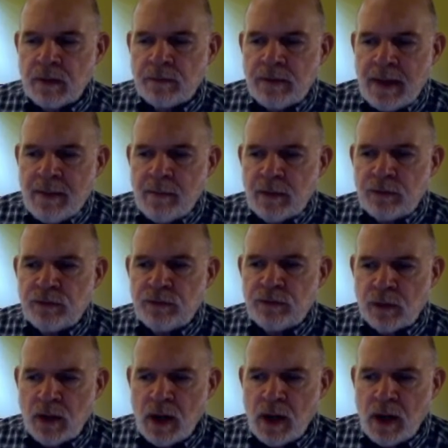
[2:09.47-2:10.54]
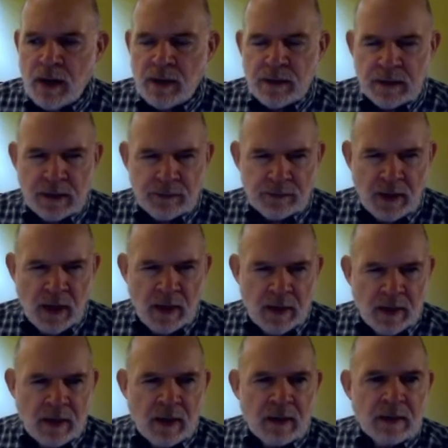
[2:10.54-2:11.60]
damage to your heart is
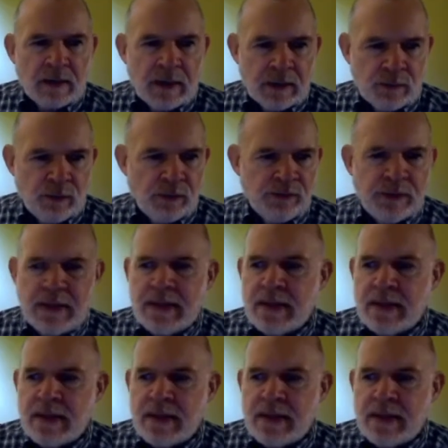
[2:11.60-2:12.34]
electricity